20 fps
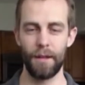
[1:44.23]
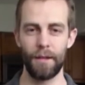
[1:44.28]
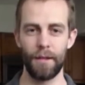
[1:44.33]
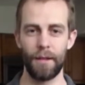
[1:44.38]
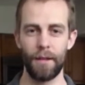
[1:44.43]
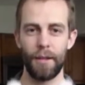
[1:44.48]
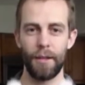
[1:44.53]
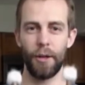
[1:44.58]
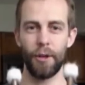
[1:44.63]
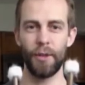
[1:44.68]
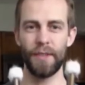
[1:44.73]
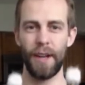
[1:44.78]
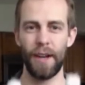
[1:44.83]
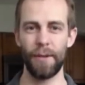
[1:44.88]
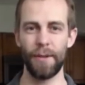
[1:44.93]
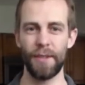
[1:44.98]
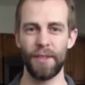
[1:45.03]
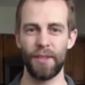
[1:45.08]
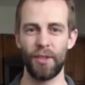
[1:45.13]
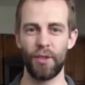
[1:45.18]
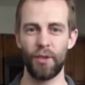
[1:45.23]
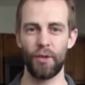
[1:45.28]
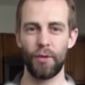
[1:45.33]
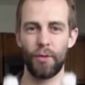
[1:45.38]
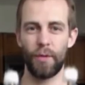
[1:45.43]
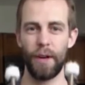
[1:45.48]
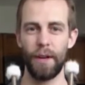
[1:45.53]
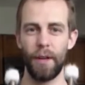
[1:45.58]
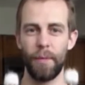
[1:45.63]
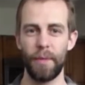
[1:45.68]
Notice how it's
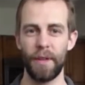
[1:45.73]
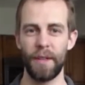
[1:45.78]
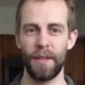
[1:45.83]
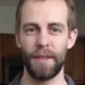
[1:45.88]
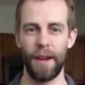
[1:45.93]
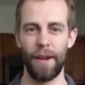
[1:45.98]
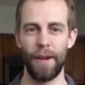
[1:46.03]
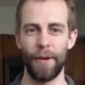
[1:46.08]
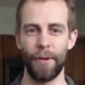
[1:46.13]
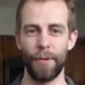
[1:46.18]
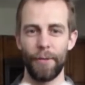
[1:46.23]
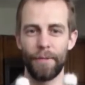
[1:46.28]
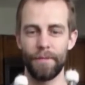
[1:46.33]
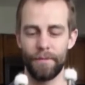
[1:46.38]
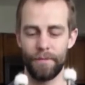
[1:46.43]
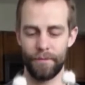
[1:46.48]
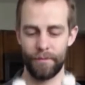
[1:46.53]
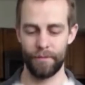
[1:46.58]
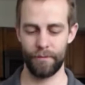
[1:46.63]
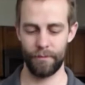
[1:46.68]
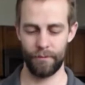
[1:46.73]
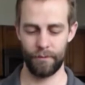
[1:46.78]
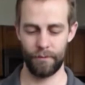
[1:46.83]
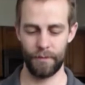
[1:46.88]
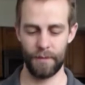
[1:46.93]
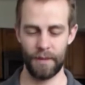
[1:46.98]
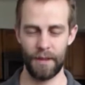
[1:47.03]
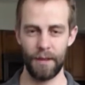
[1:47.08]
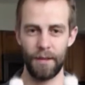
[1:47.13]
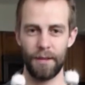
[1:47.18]
straight up and down.
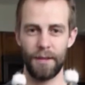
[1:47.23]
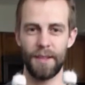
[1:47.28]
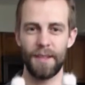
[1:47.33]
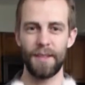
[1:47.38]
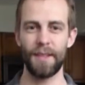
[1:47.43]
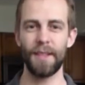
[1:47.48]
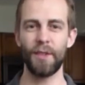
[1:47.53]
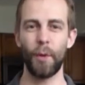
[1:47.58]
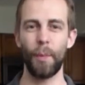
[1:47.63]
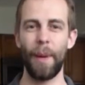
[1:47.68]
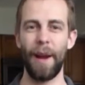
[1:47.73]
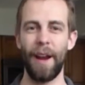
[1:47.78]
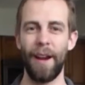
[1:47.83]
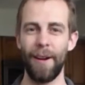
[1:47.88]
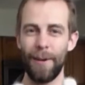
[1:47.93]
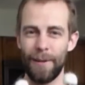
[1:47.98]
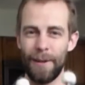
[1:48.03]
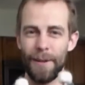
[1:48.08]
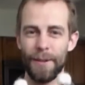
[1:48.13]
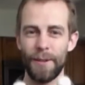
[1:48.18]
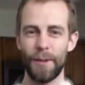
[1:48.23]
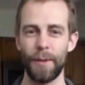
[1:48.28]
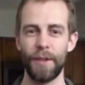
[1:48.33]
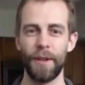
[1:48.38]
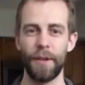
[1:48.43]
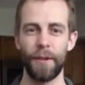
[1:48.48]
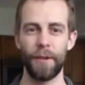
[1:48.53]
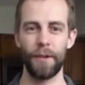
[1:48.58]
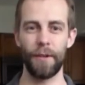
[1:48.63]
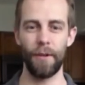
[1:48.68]
The sticks are parallel to each
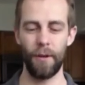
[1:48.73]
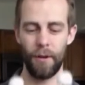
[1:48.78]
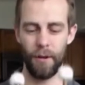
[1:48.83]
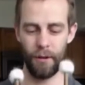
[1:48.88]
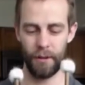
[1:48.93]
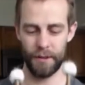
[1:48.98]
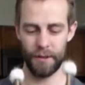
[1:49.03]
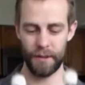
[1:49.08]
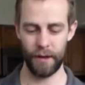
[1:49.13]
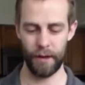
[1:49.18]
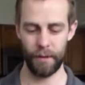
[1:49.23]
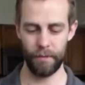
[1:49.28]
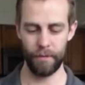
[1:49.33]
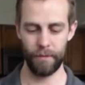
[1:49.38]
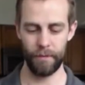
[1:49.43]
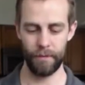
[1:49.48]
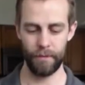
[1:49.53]
other all the time.